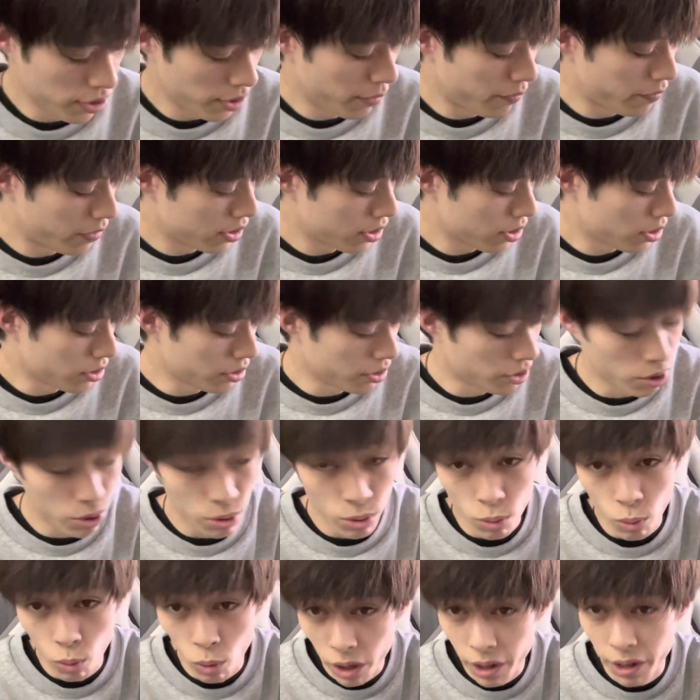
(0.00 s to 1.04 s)
physically do
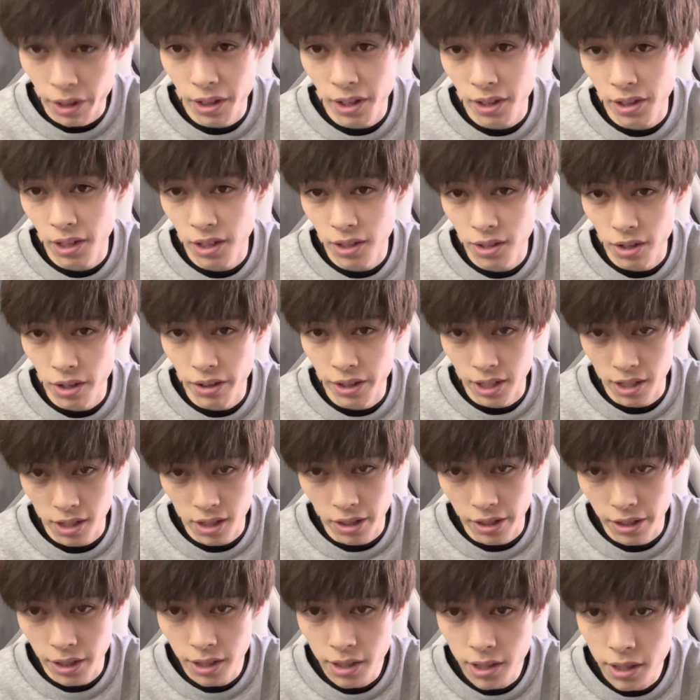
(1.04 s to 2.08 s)
one of the things on this
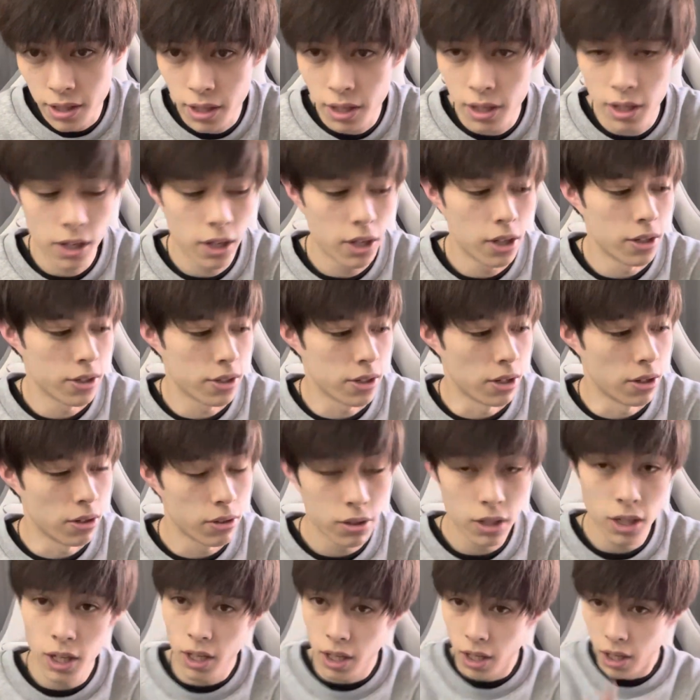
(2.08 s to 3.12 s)
list. So
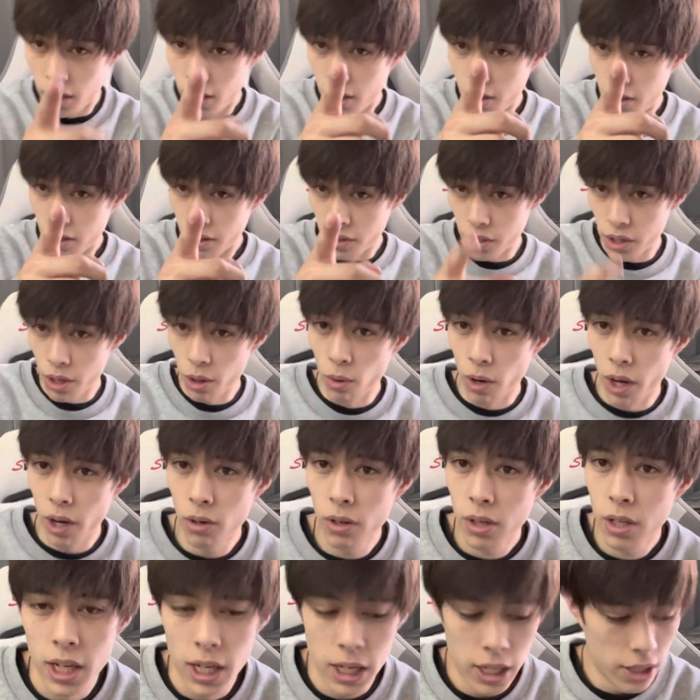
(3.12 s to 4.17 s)
let's go
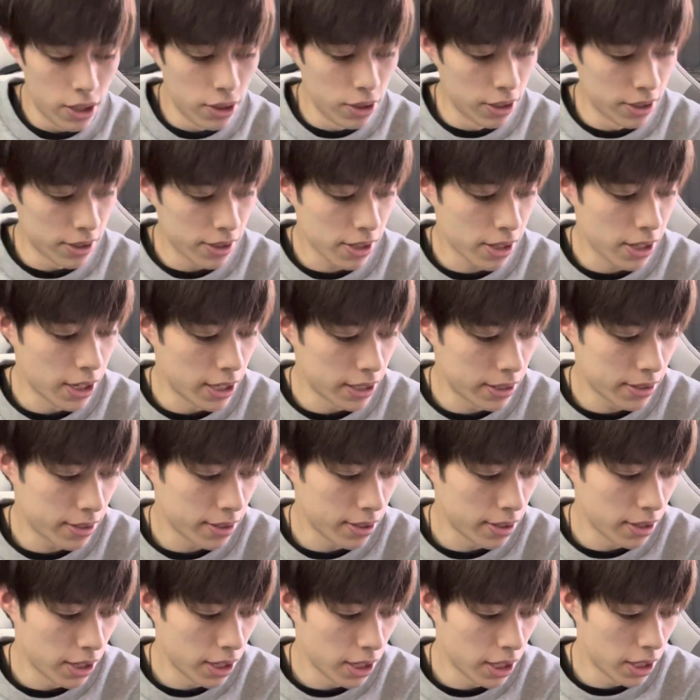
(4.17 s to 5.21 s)
out, let's get
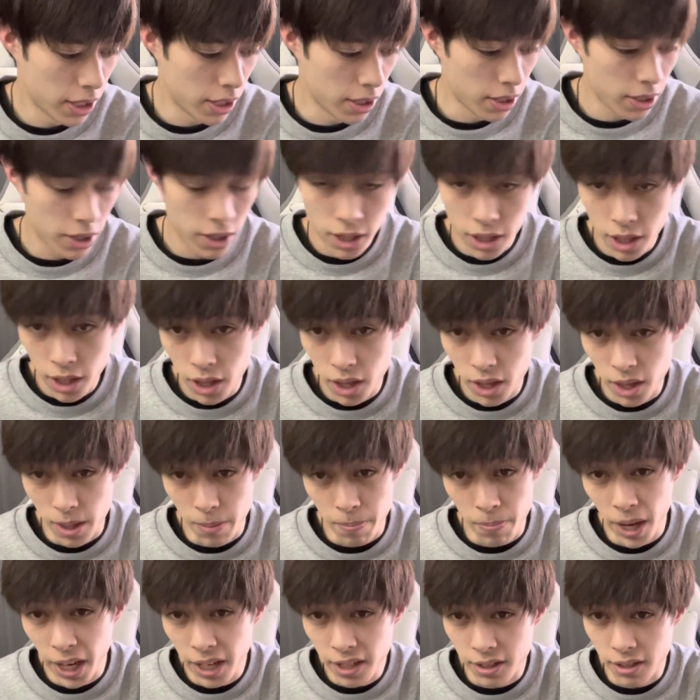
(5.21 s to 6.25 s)
the
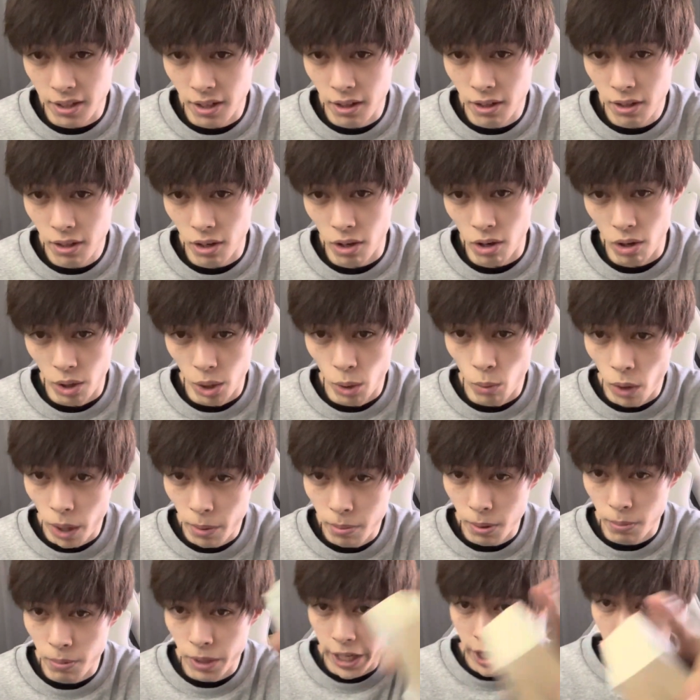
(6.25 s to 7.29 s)
paint done on the wiper blade